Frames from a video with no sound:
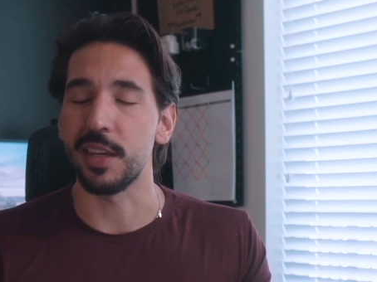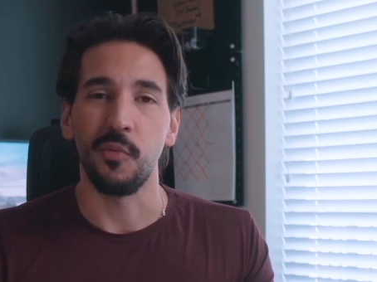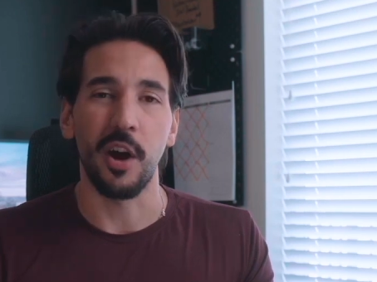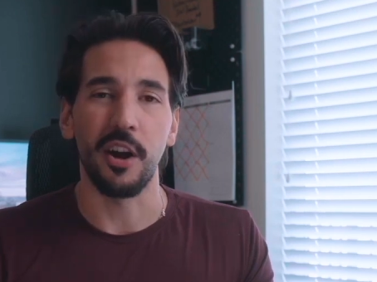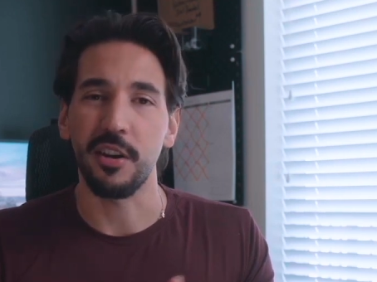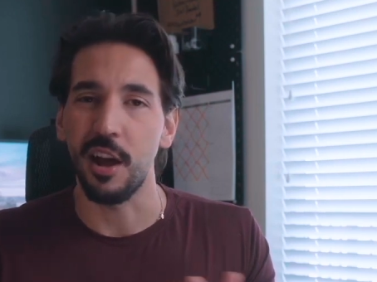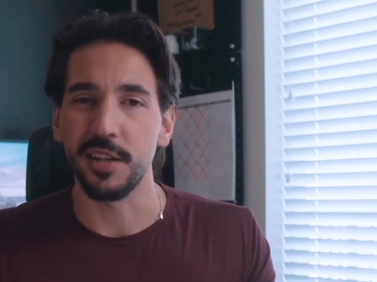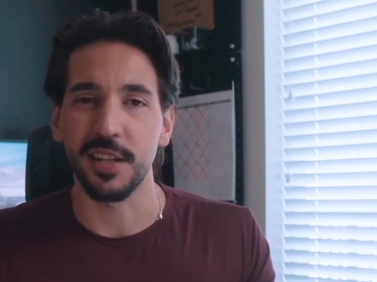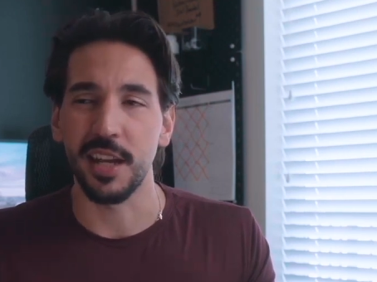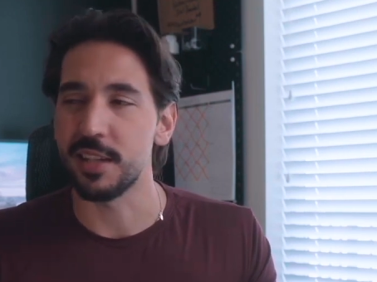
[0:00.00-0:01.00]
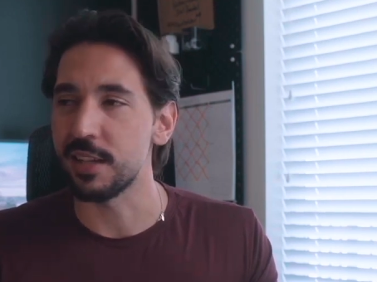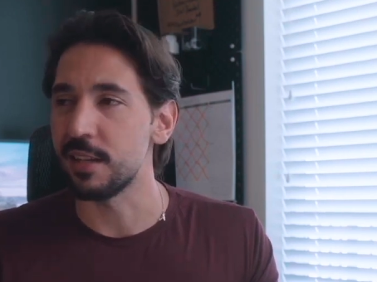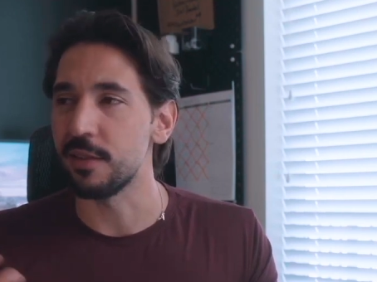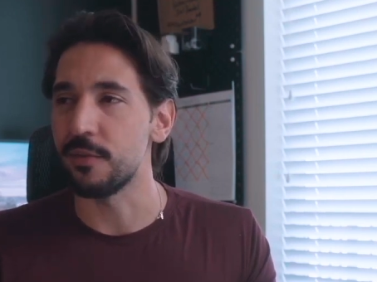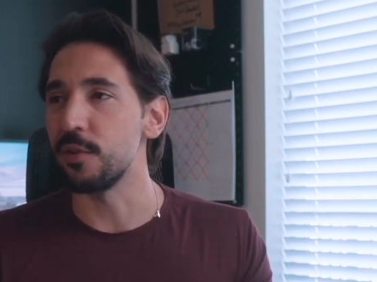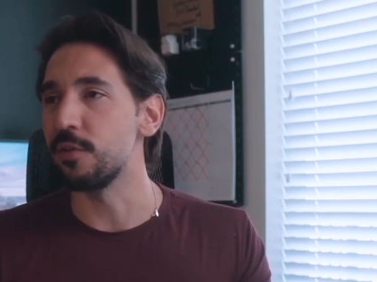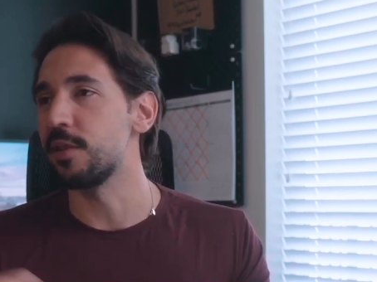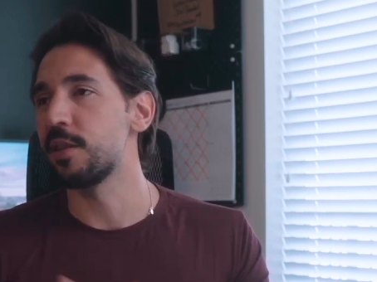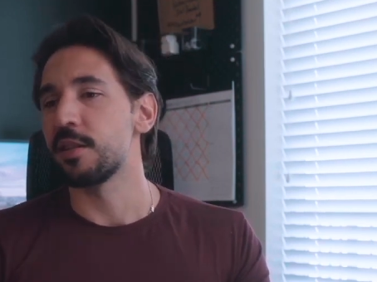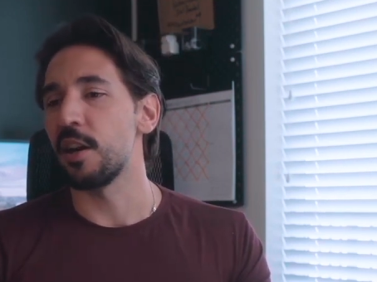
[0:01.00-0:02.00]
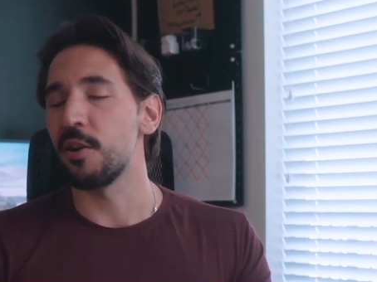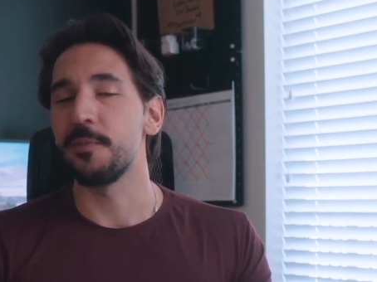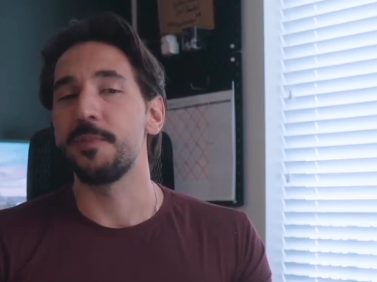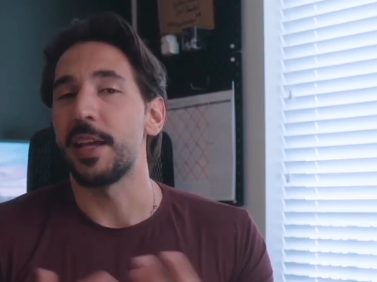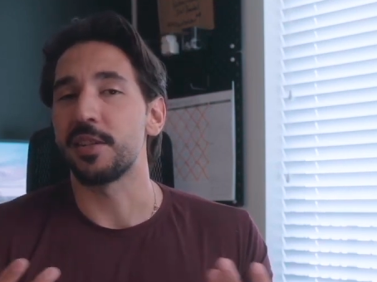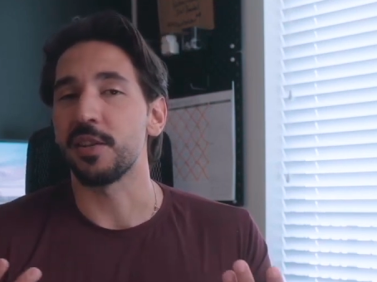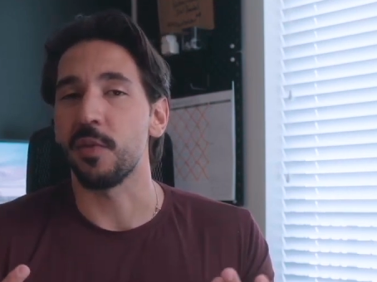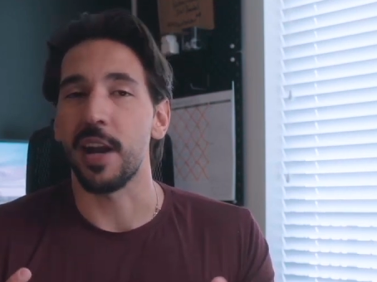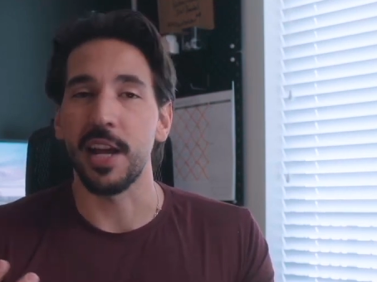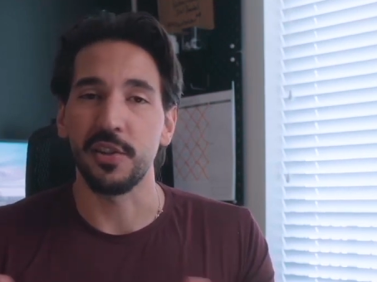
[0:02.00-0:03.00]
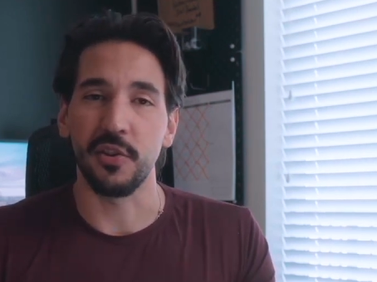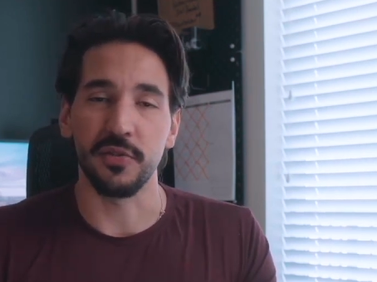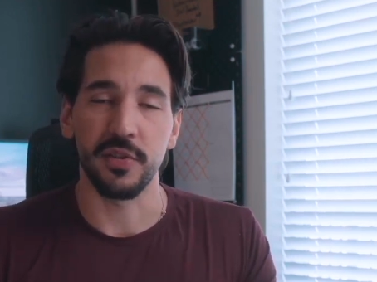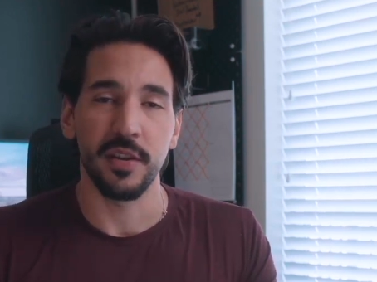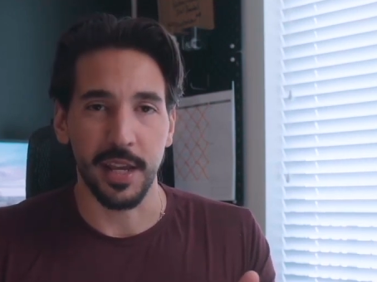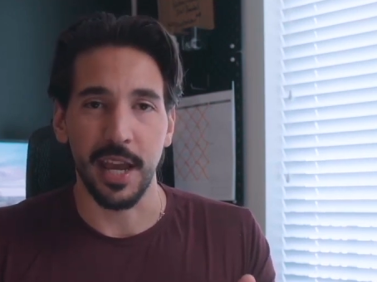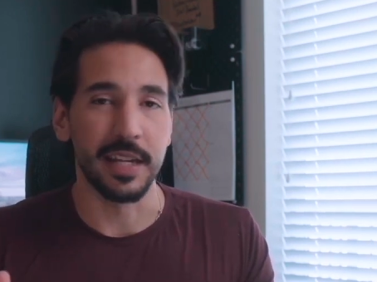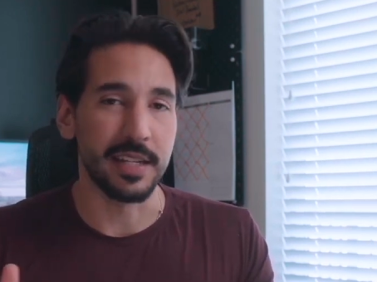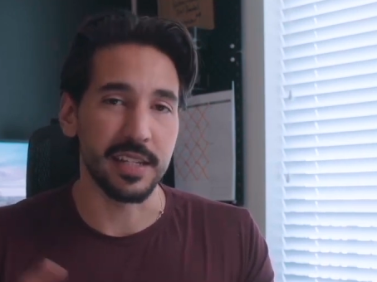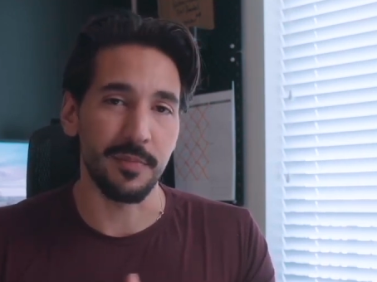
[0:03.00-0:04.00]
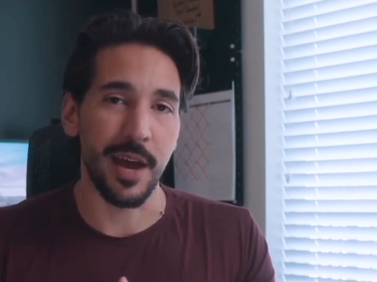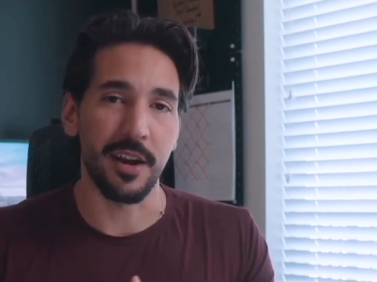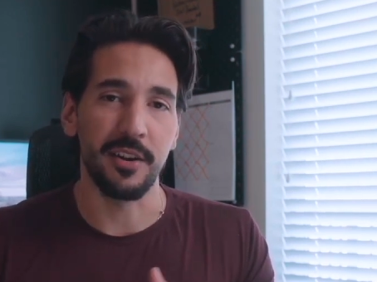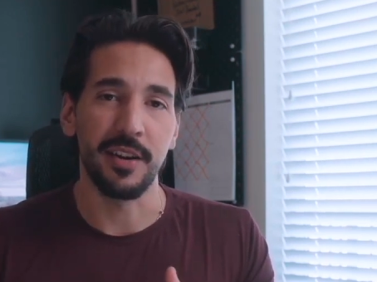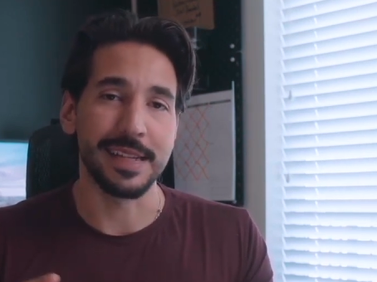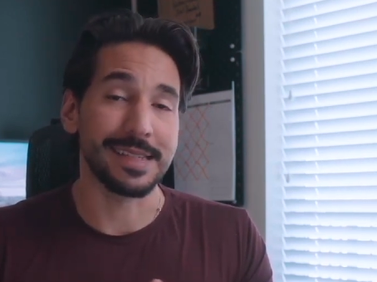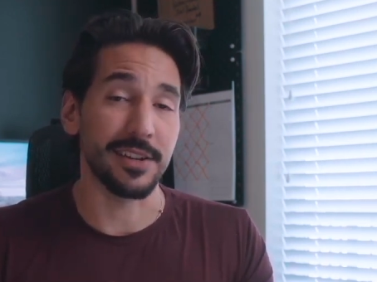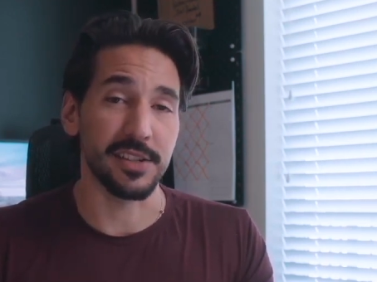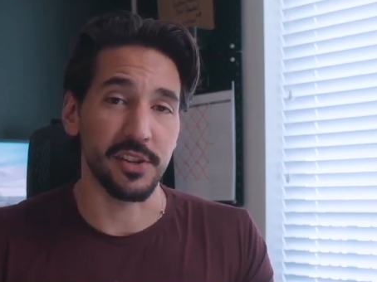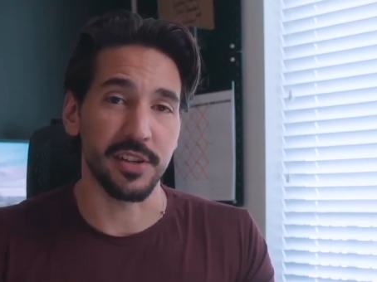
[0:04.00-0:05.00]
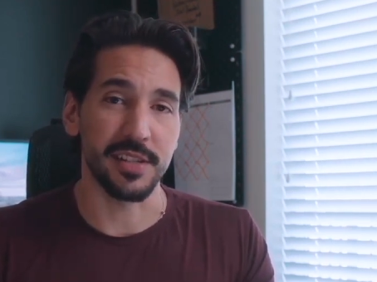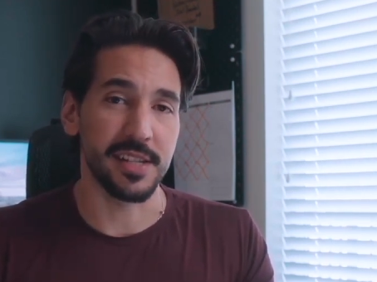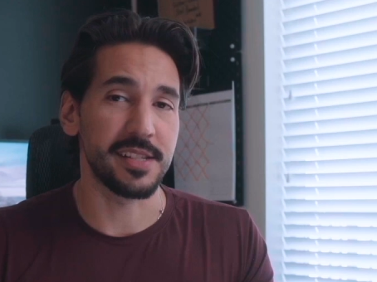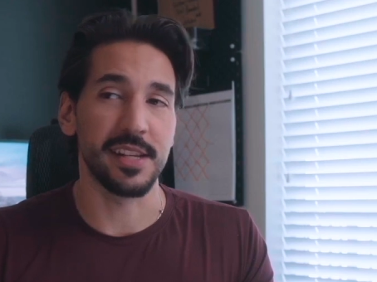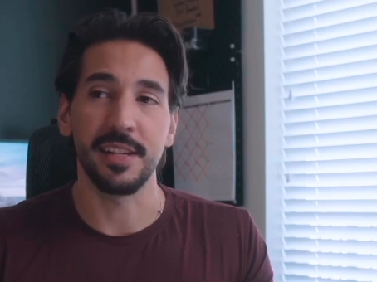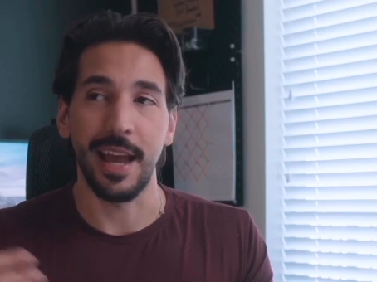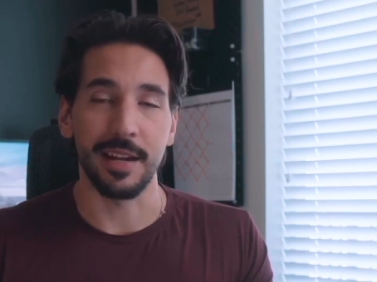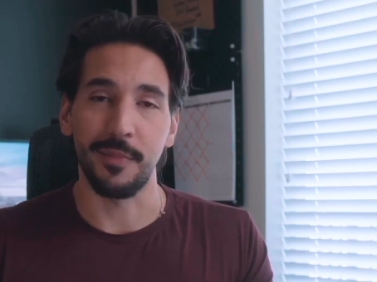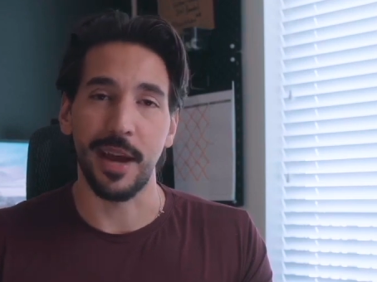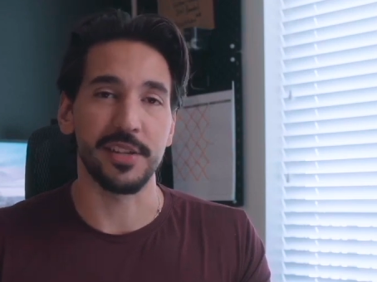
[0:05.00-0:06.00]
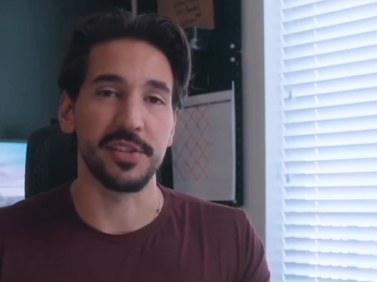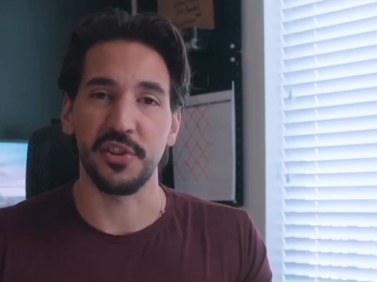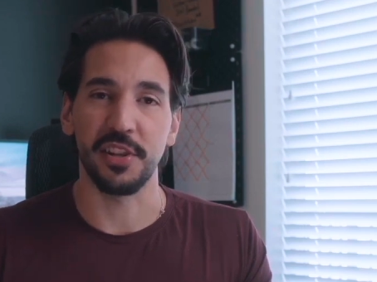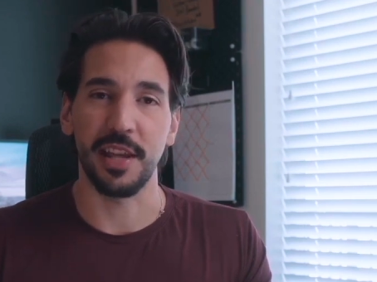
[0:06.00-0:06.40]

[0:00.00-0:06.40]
the water content in the foods. So that's just what I chose. But again, it doesn't matter as long as you're consistent and it matches your